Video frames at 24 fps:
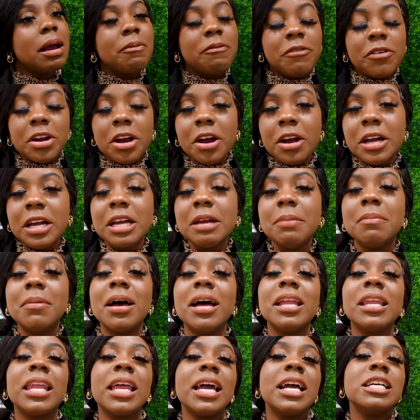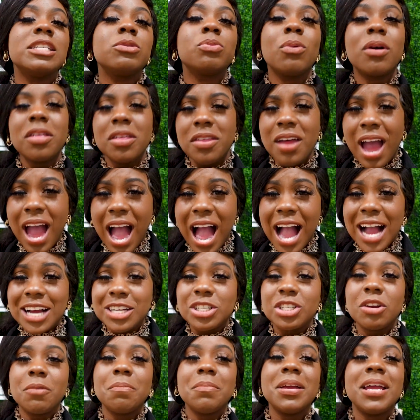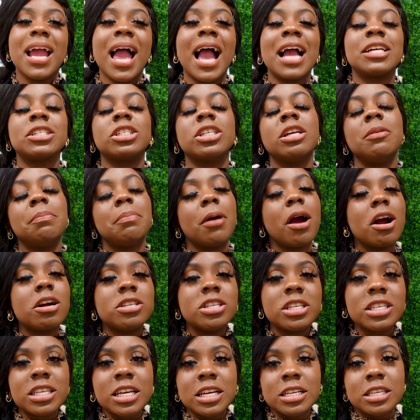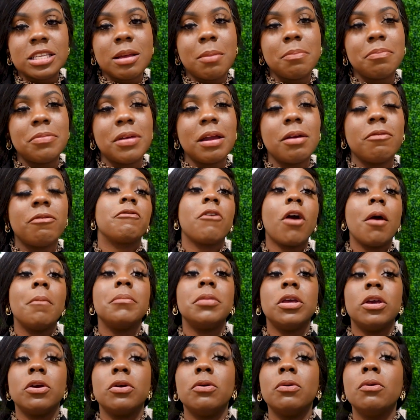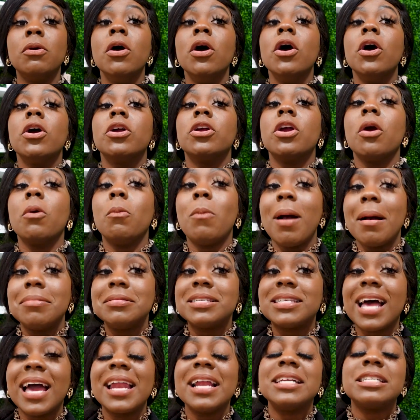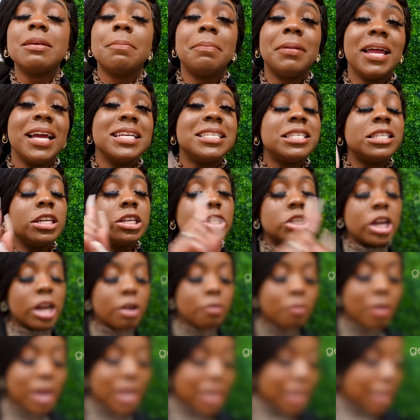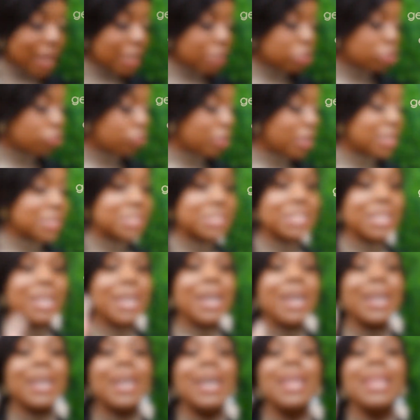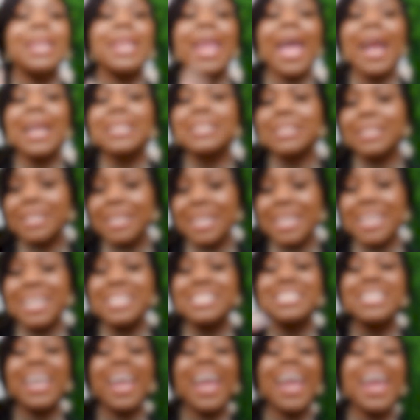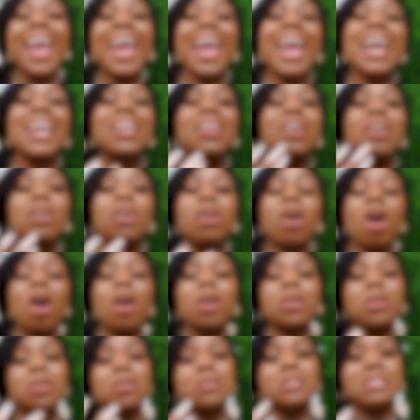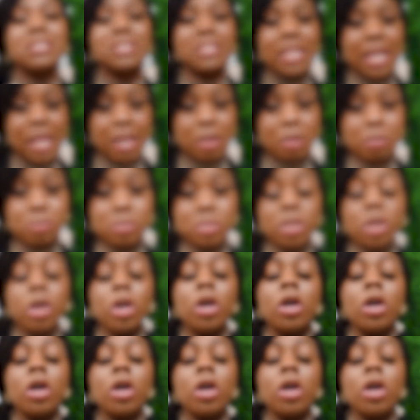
up for your email list, whether that action be actually purchasing something from you, your website is a place to generate interest, collect leads, and garner sales.